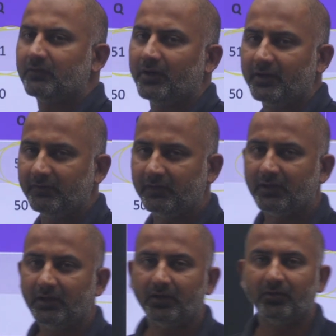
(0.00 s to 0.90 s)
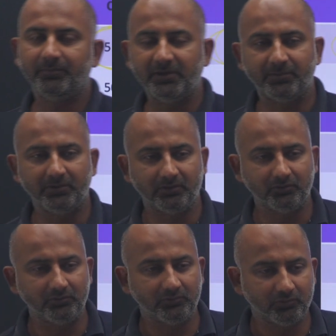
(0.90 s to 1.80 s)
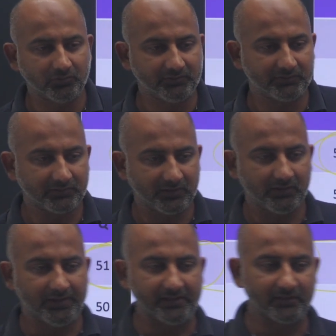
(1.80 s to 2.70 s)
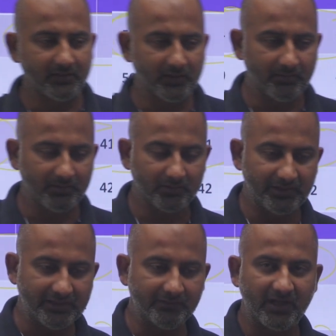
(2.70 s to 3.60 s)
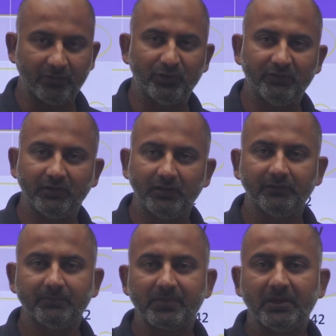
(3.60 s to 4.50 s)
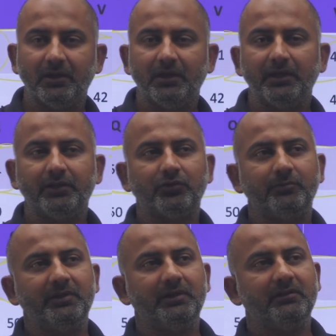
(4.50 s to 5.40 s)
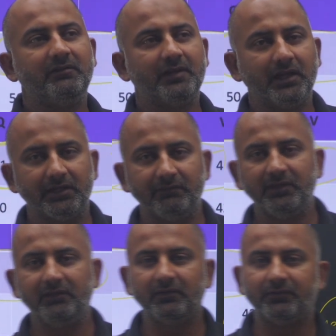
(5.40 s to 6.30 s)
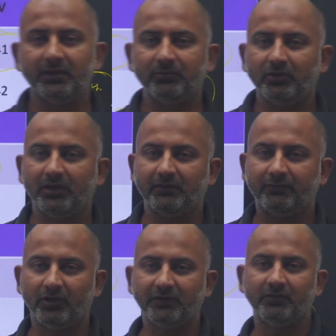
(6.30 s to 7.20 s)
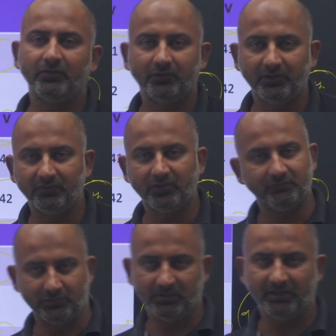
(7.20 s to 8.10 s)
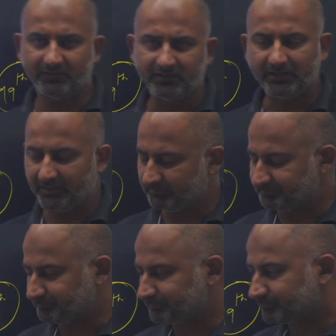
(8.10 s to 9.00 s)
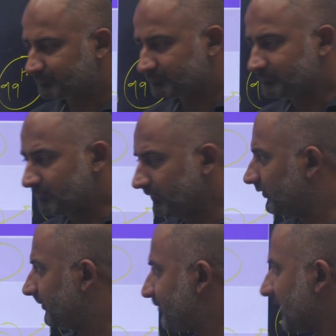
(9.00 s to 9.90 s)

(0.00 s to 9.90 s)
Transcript: not easy. People whose native language is English, it could be relatively easy for them to get a 43 or 44 in verbal. I've seen that. So